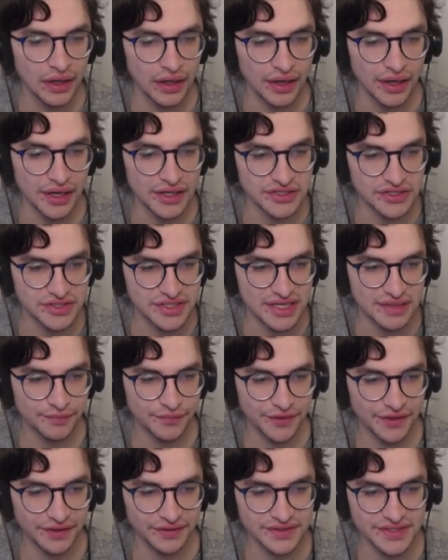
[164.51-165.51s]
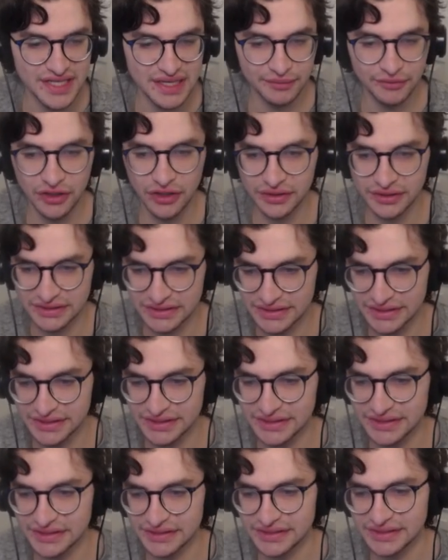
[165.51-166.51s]
So same thing, the same longest
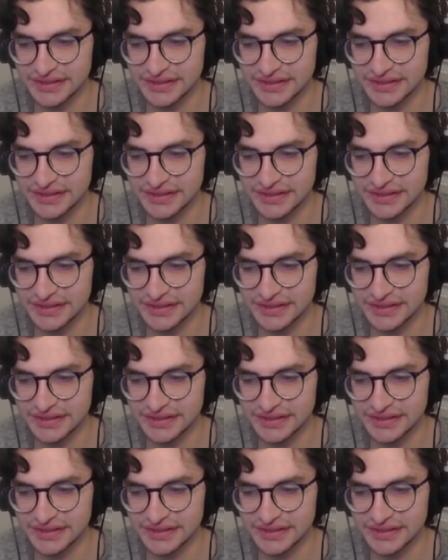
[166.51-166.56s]
distance,